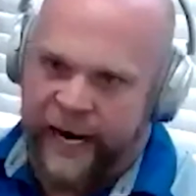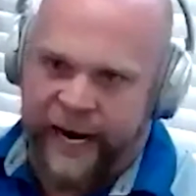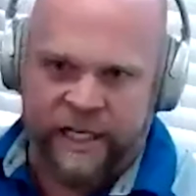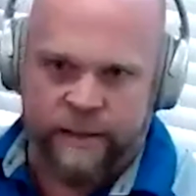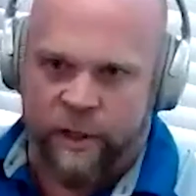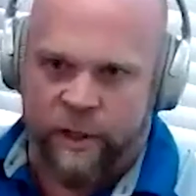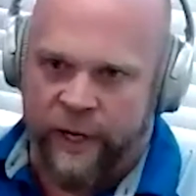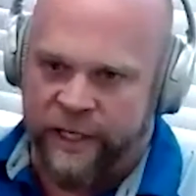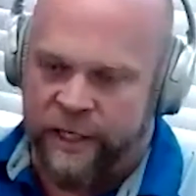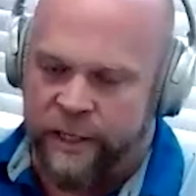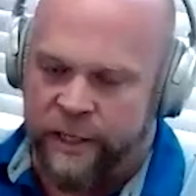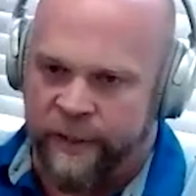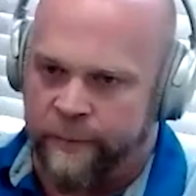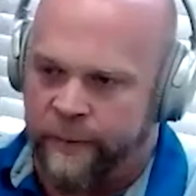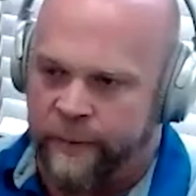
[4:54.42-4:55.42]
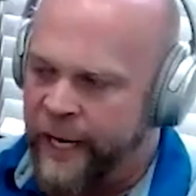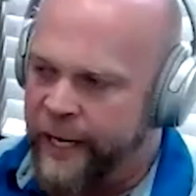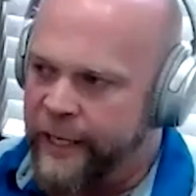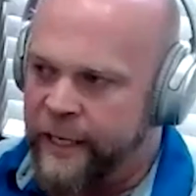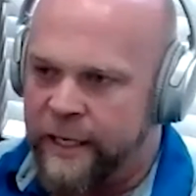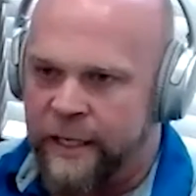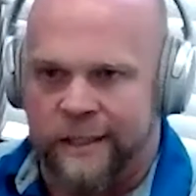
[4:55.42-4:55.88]
asked him a question about the body.
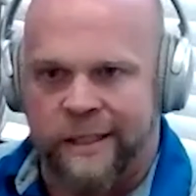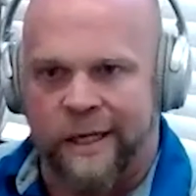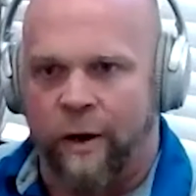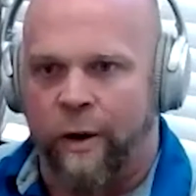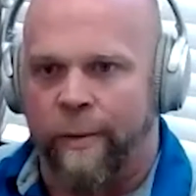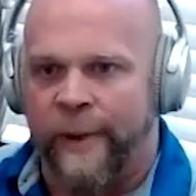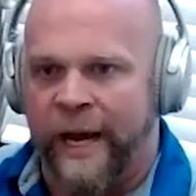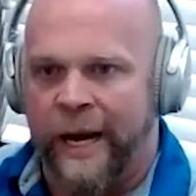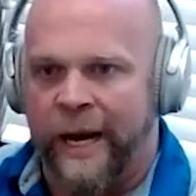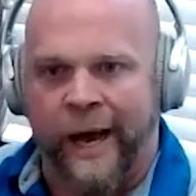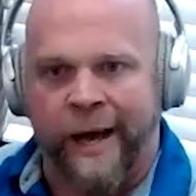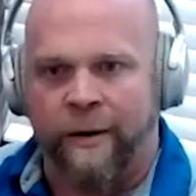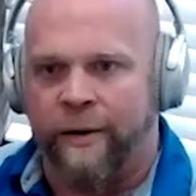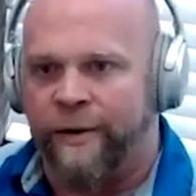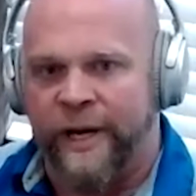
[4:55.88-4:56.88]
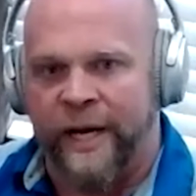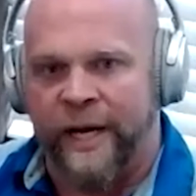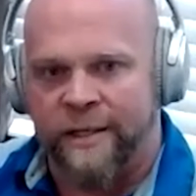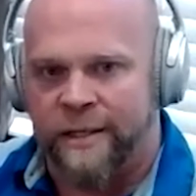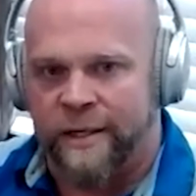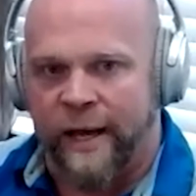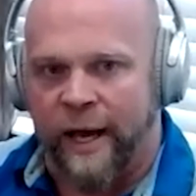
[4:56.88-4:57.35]
And he goes, you know what, man, I don't know the
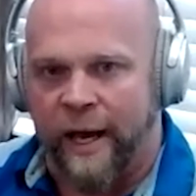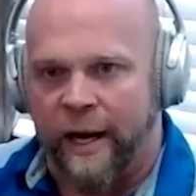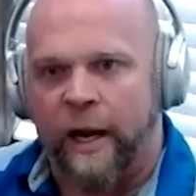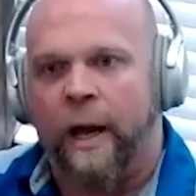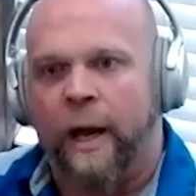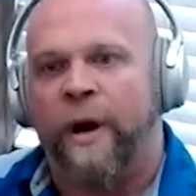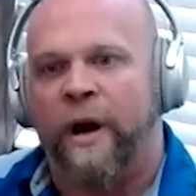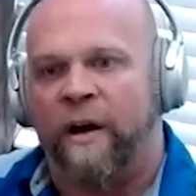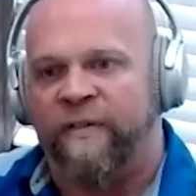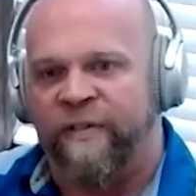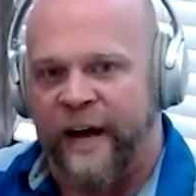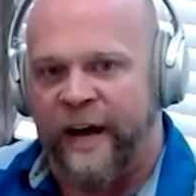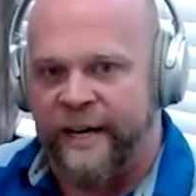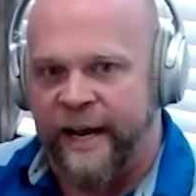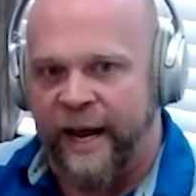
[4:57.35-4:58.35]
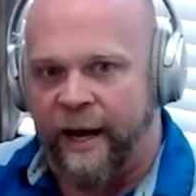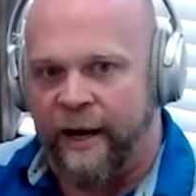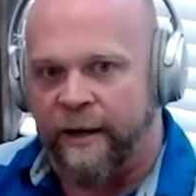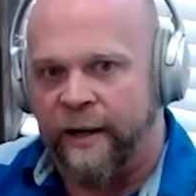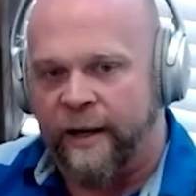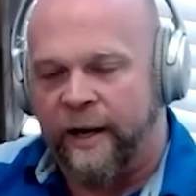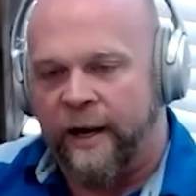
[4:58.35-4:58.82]
answer to that, but I'll find
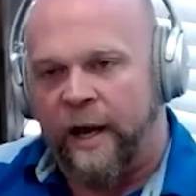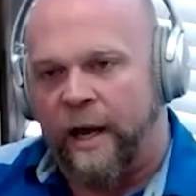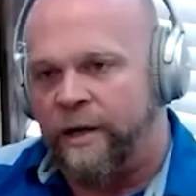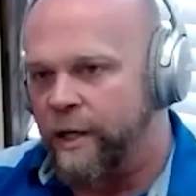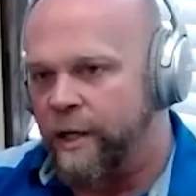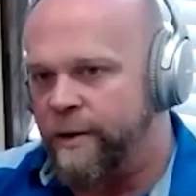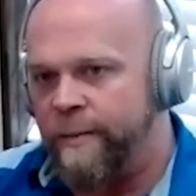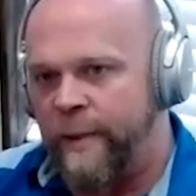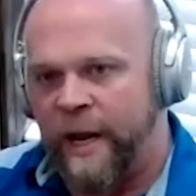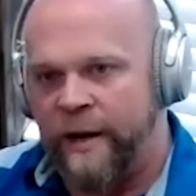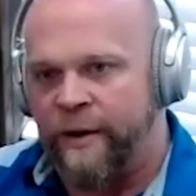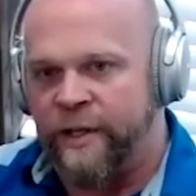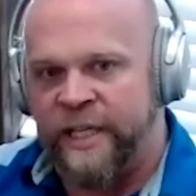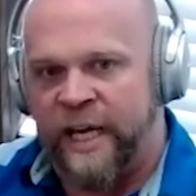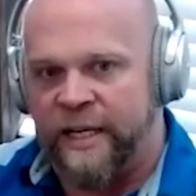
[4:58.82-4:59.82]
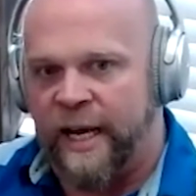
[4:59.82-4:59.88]
out. Taking about another